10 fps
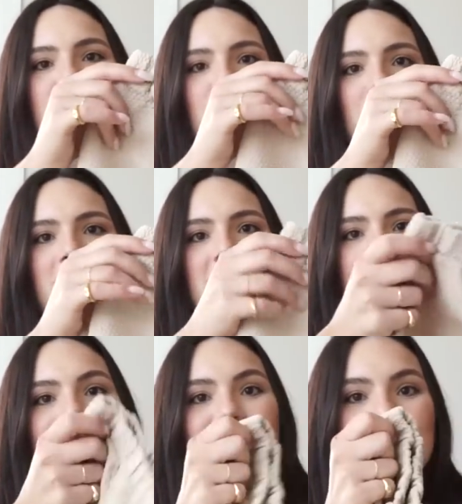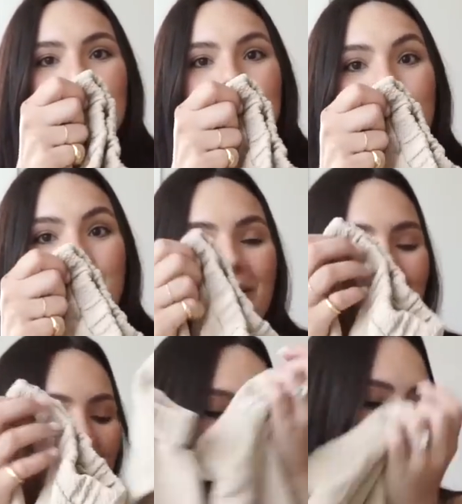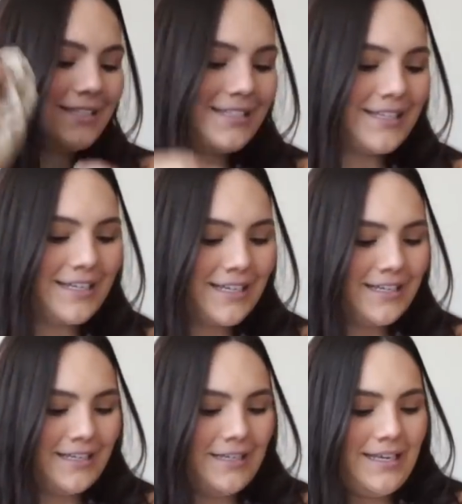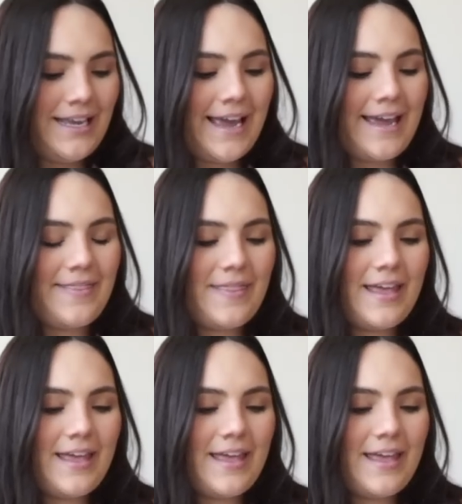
shorts. This is also 12 months. And